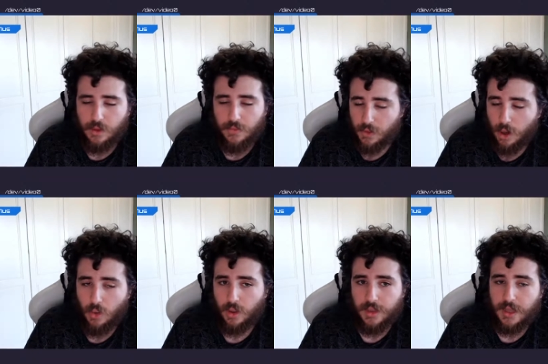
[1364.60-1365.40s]

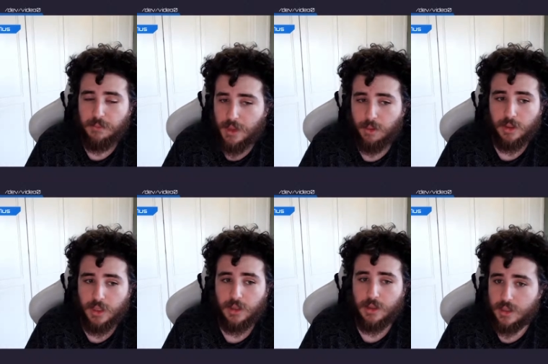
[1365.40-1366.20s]
known that people
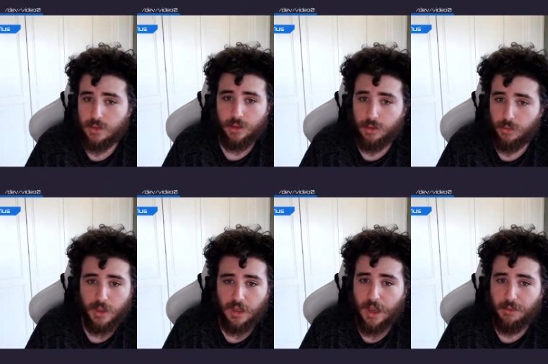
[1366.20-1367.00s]
needed these
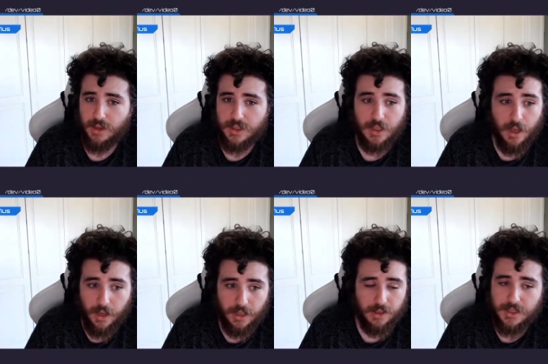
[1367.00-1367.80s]
32-bit libraries
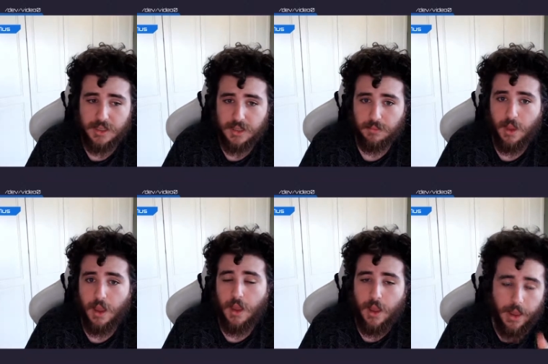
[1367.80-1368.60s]
in their system.
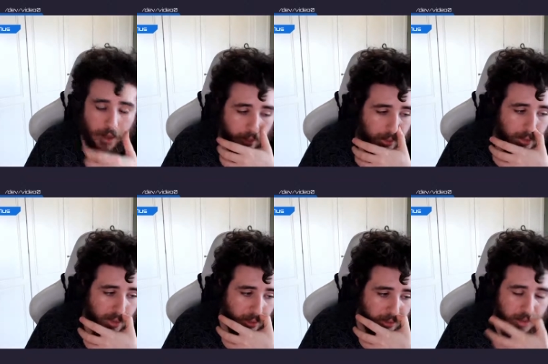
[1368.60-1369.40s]
And
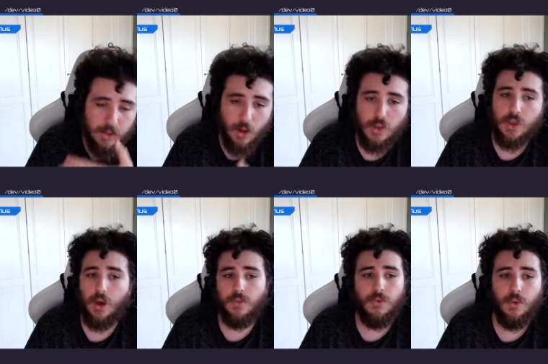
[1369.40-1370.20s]
this goes
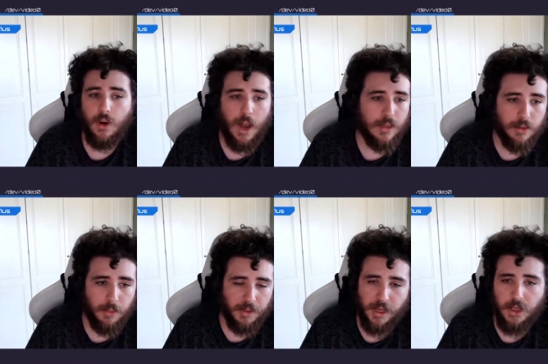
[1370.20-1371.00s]
on for other
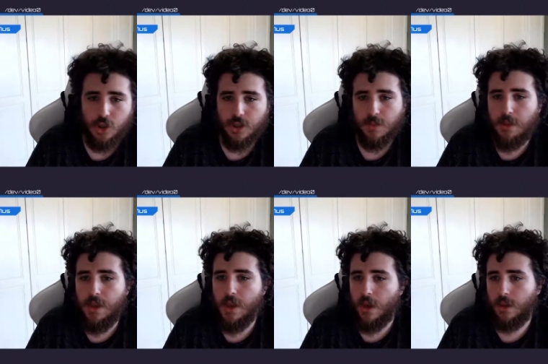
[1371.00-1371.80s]
applications.
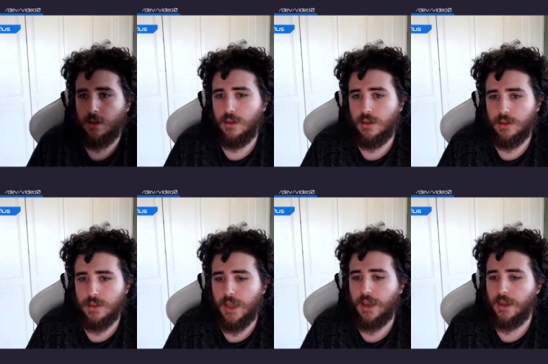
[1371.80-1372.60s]
Maybe
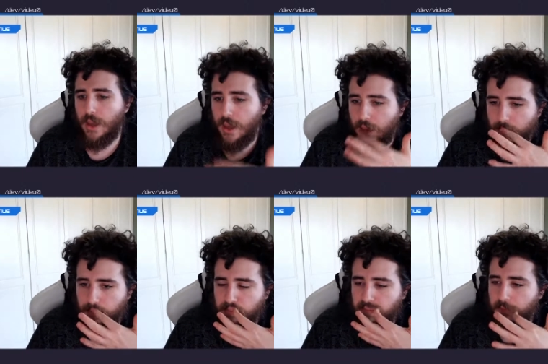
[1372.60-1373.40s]
there's like a
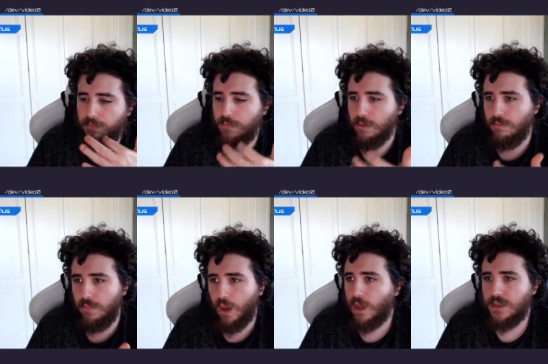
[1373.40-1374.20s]

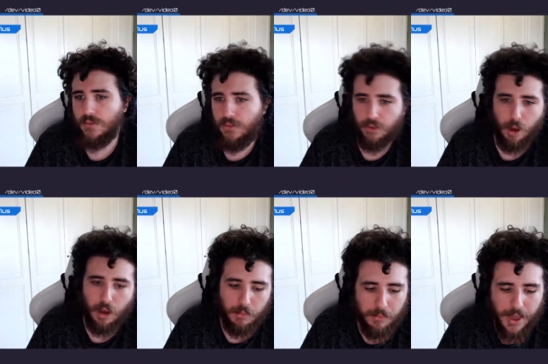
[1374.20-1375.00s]
lost and
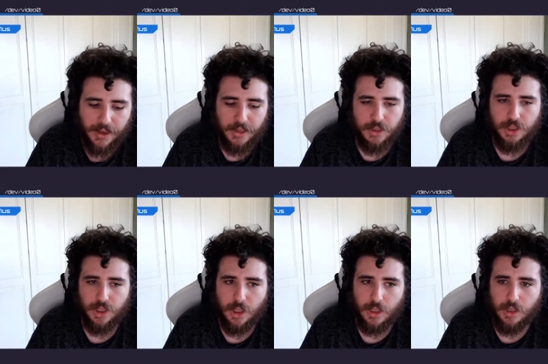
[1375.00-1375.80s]
forgotten package
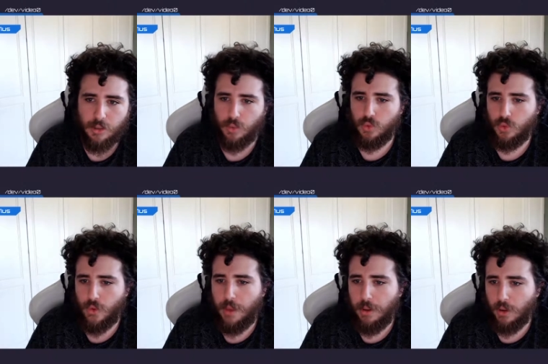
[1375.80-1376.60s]
in the Ubuntu
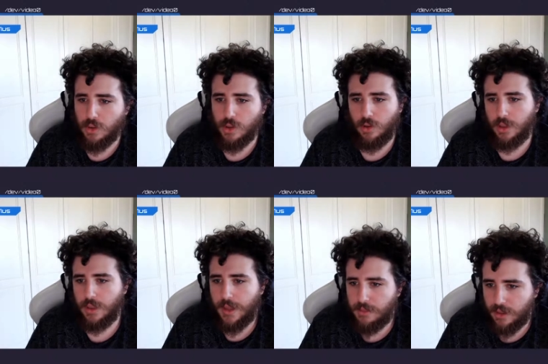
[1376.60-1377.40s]
repos or in the
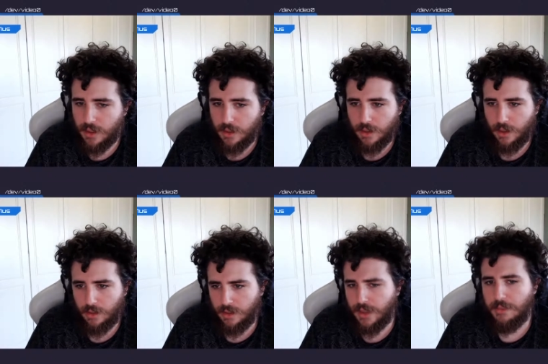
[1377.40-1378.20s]

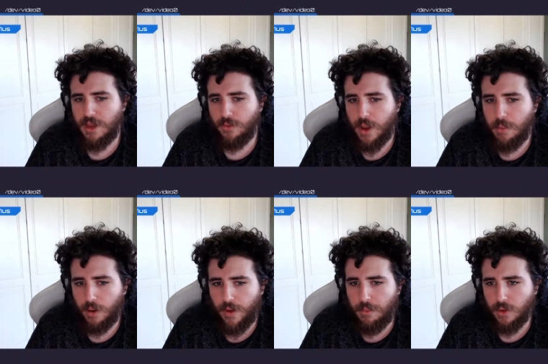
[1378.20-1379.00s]
Debian
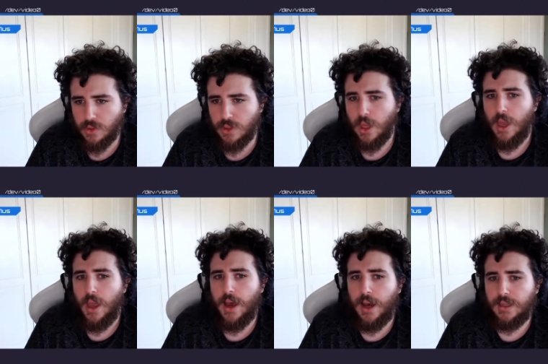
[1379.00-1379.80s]
repos
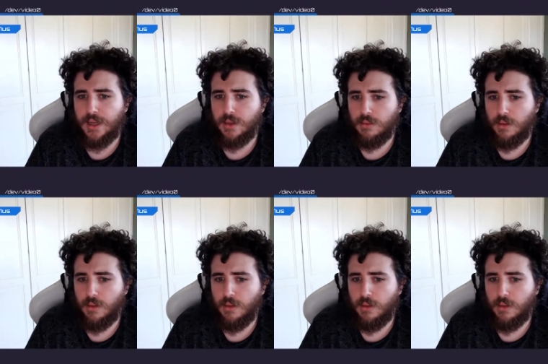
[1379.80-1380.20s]
that